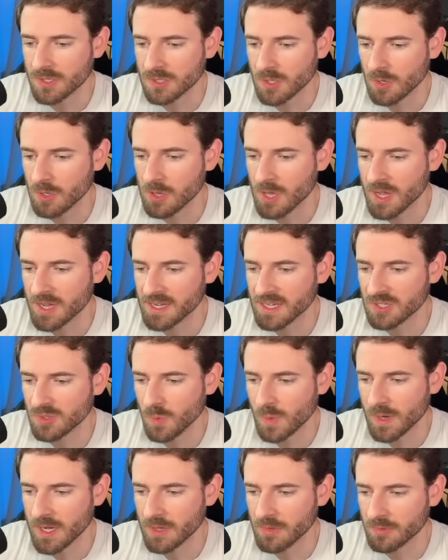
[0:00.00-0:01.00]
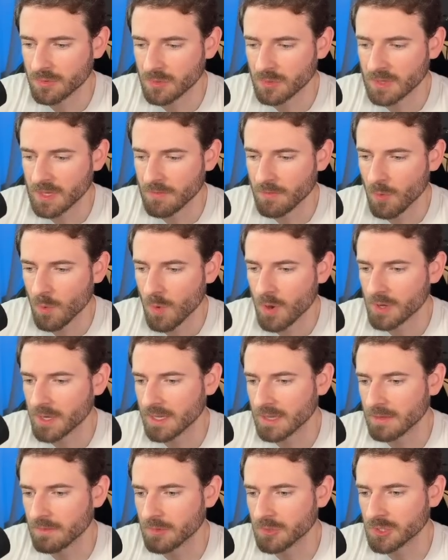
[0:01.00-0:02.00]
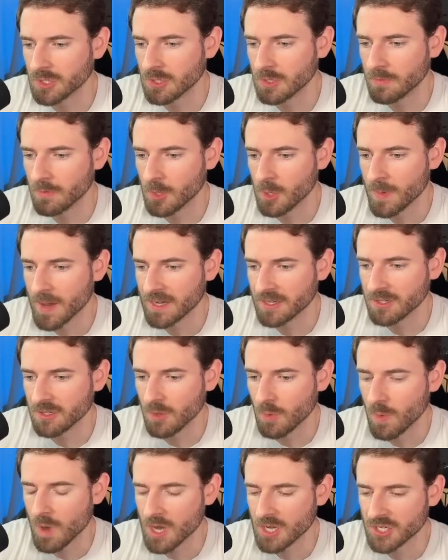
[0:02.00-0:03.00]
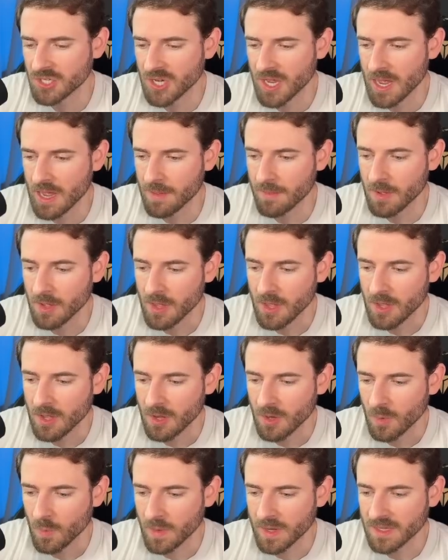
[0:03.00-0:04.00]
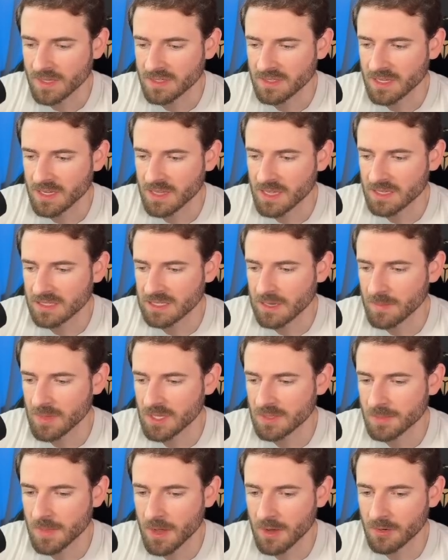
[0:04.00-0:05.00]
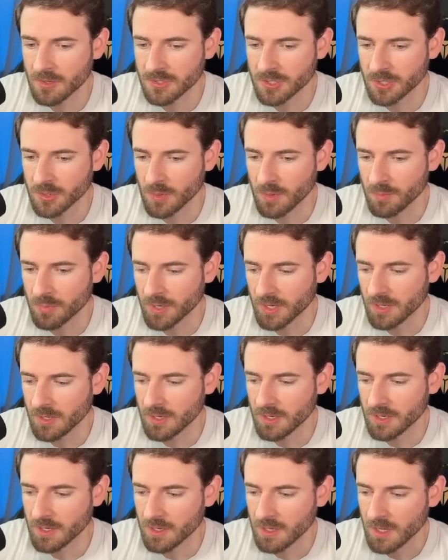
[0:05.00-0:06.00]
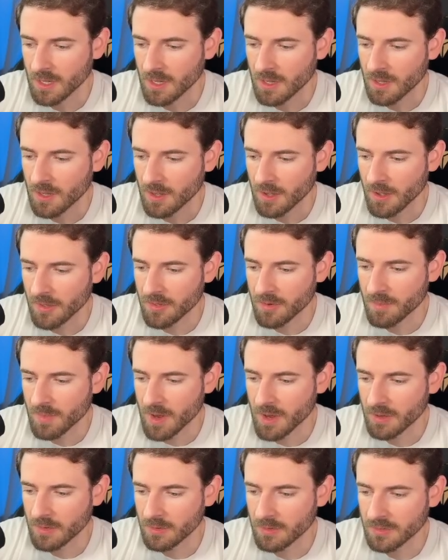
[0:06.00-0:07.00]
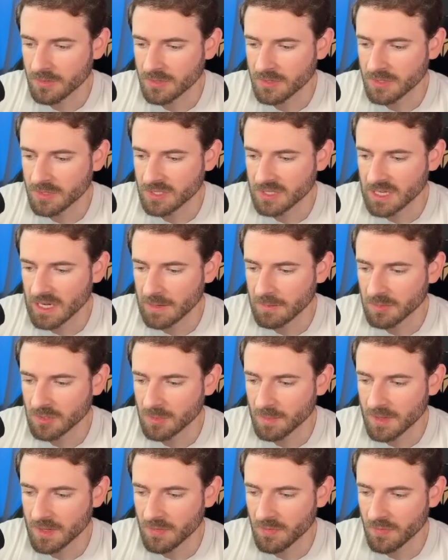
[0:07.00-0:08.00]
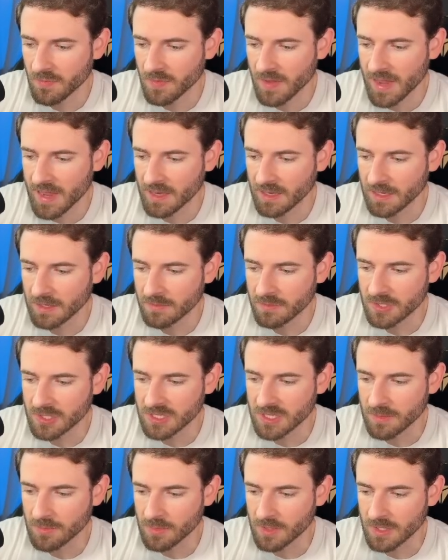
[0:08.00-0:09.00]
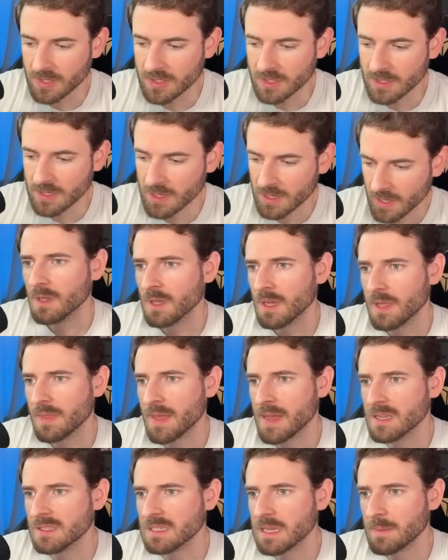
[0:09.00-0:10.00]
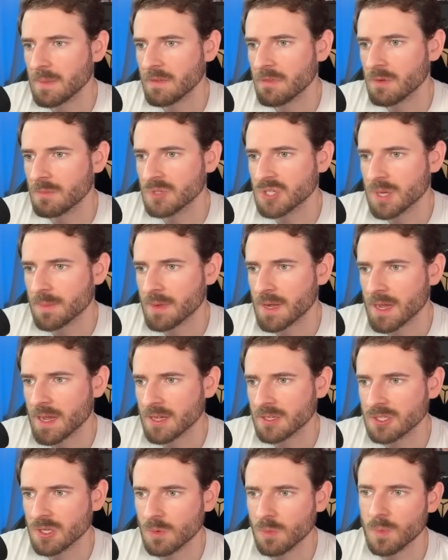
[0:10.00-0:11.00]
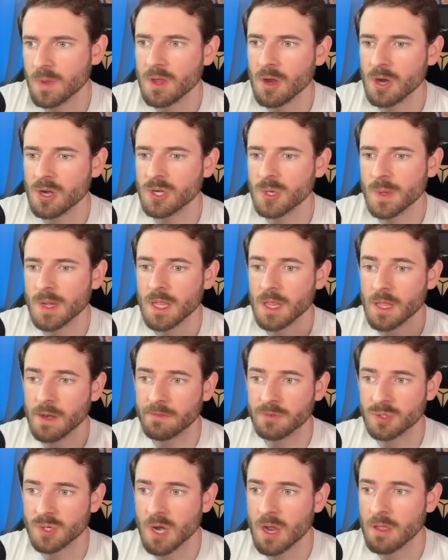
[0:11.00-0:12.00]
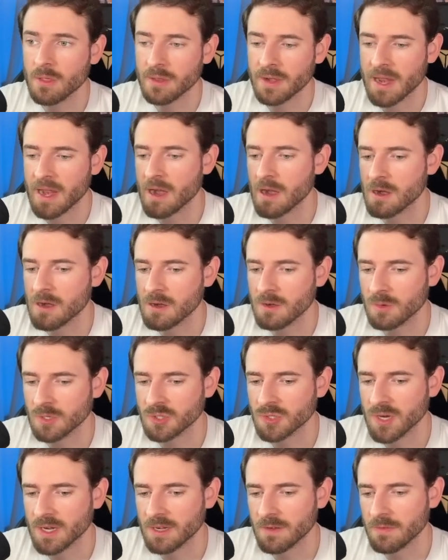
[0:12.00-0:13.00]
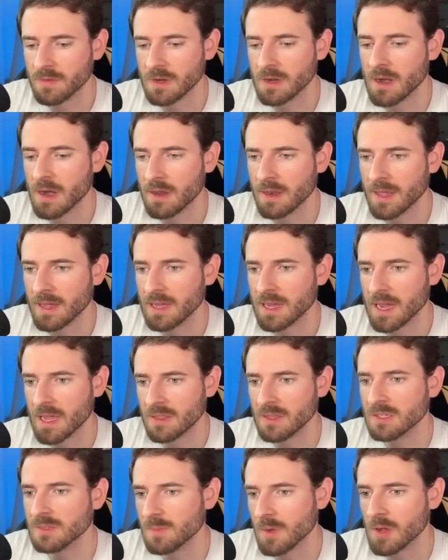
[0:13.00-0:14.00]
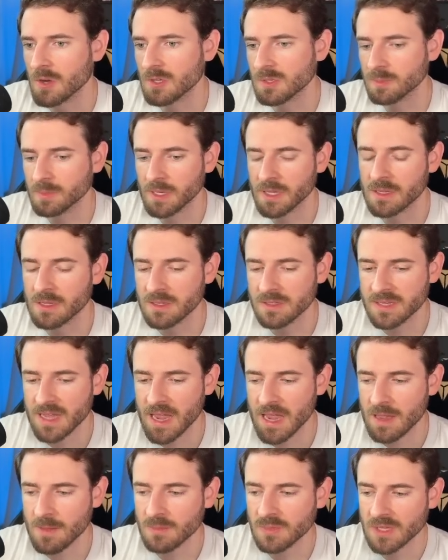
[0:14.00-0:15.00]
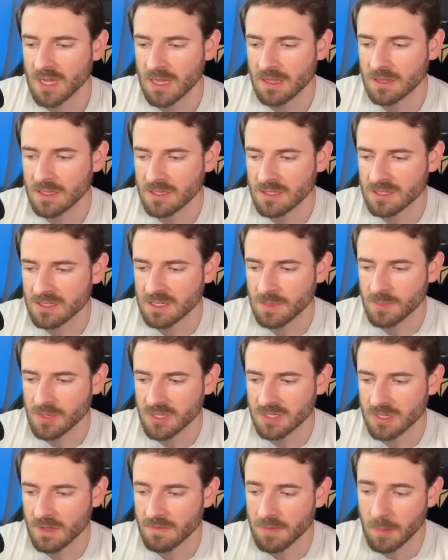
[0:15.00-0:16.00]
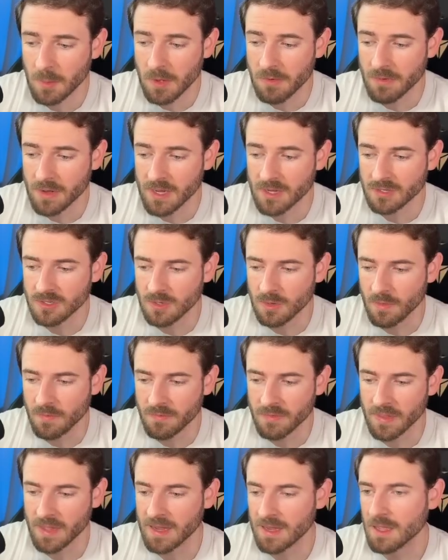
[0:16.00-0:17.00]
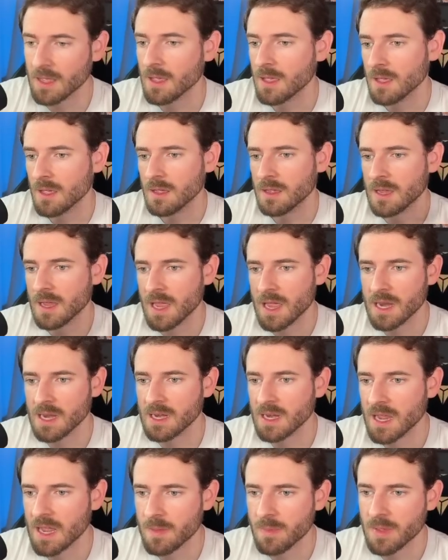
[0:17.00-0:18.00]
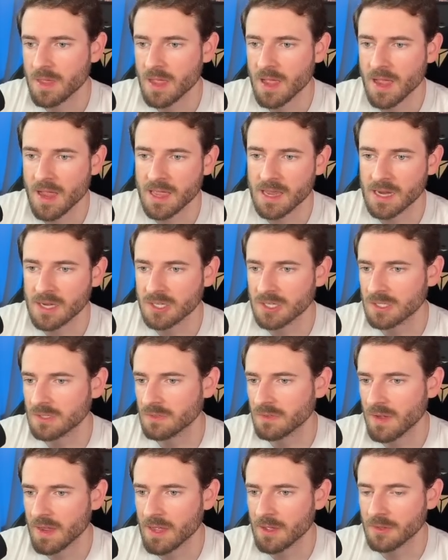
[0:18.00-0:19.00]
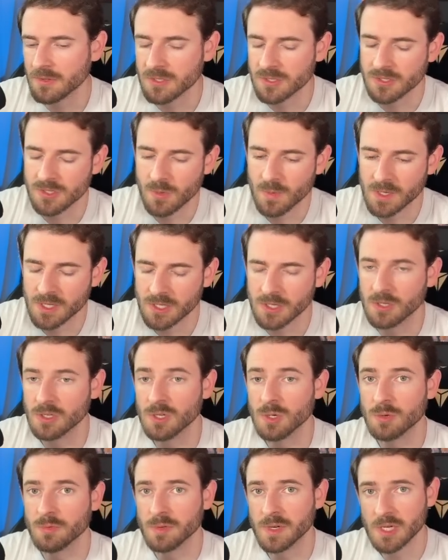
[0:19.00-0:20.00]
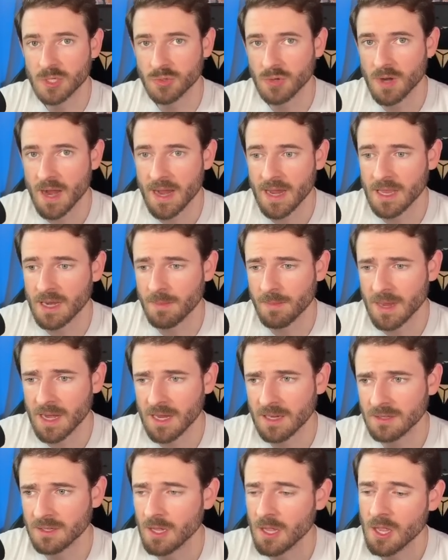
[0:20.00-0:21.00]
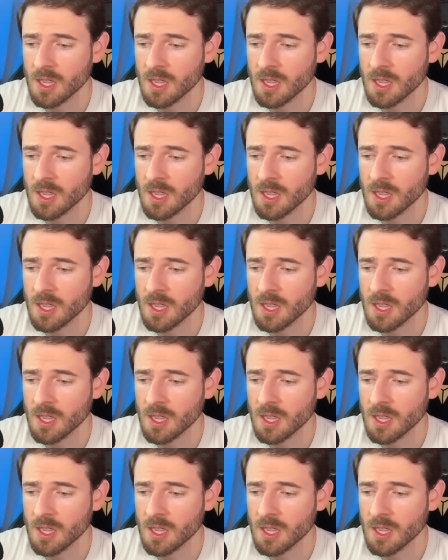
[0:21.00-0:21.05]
So Claude is winning through level one and level two. If we go back to the watch tab, we can see that some of these models are doing pretty good. Other models seem to be failing for some reason. And that is coming from Gemini. So we are doing a lot of trial and error with trying to figure out like, can these models play these games? And this is some of the stuff that we run into. If, like you hit an API and it just fails. And so what do you do? Do you retry in a minute?